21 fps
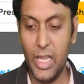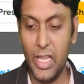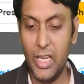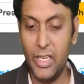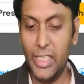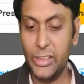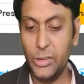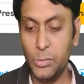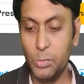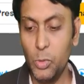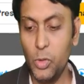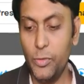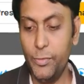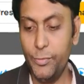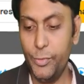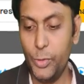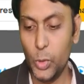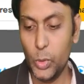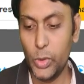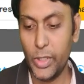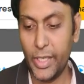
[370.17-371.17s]
Let's move
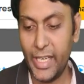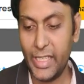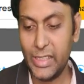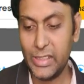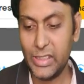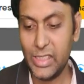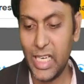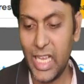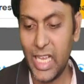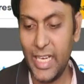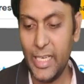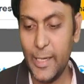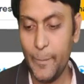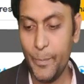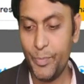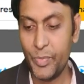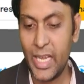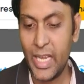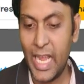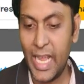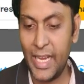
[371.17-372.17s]
to the next slide,
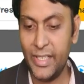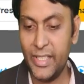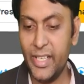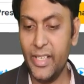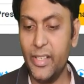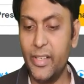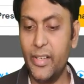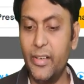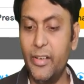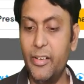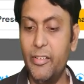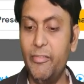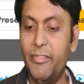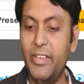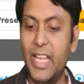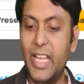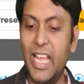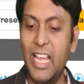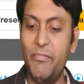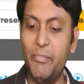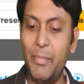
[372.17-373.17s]
and here we
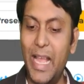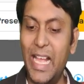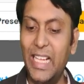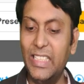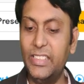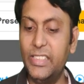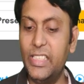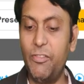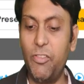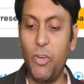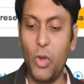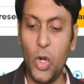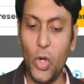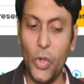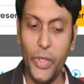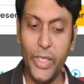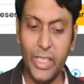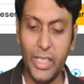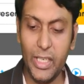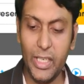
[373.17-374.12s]
have match the following.